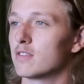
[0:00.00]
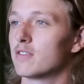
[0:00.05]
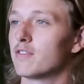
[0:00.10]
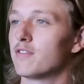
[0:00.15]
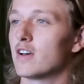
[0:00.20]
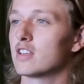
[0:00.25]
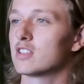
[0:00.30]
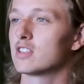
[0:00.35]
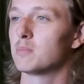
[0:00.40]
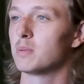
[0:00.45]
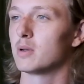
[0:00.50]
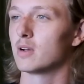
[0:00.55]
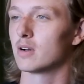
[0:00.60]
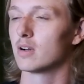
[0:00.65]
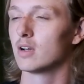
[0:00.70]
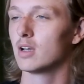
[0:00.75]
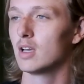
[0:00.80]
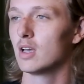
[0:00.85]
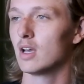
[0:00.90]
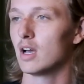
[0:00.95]
Fest beer.
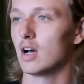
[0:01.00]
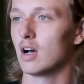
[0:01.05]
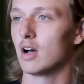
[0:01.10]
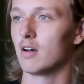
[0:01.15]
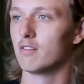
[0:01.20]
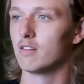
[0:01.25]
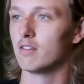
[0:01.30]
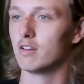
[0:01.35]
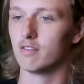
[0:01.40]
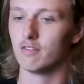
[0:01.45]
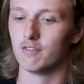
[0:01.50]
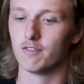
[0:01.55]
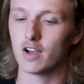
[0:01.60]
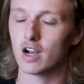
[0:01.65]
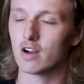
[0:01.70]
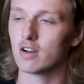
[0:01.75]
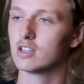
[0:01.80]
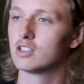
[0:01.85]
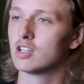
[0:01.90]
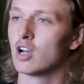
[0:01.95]

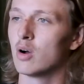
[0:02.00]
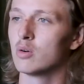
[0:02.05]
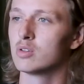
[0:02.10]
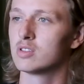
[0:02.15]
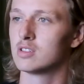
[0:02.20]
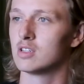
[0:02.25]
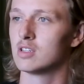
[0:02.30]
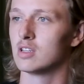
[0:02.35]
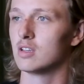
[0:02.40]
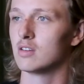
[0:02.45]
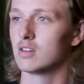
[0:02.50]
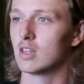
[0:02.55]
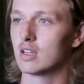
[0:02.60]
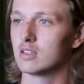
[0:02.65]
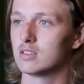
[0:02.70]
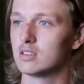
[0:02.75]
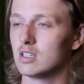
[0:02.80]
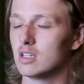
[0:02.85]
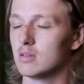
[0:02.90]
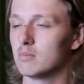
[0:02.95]
Very toasty,
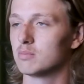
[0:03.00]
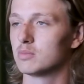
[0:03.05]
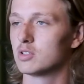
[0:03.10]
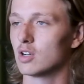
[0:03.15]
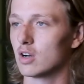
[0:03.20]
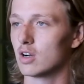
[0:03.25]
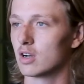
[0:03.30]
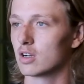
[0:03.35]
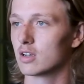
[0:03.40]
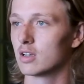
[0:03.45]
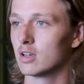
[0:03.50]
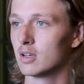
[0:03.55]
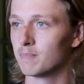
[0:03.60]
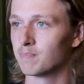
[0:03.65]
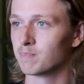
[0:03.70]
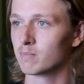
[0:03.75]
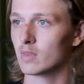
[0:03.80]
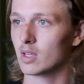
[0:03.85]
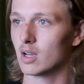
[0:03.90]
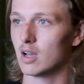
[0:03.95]
that deep, dark
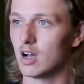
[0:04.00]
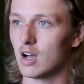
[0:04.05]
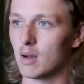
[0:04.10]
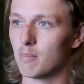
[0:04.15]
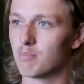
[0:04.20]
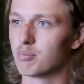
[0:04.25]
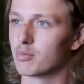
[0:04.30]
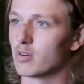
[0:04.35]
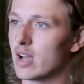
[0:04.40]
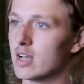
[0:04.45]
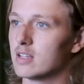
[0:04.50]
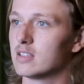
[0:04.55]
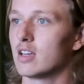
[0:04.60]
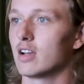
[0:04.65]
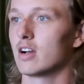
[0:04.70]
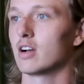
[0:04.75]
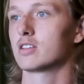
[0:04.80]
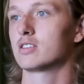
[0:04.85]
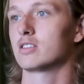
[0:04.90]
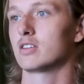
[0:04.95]
bread
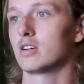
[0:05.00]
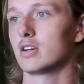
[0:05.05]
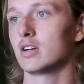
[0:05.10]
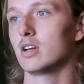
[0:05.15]
character,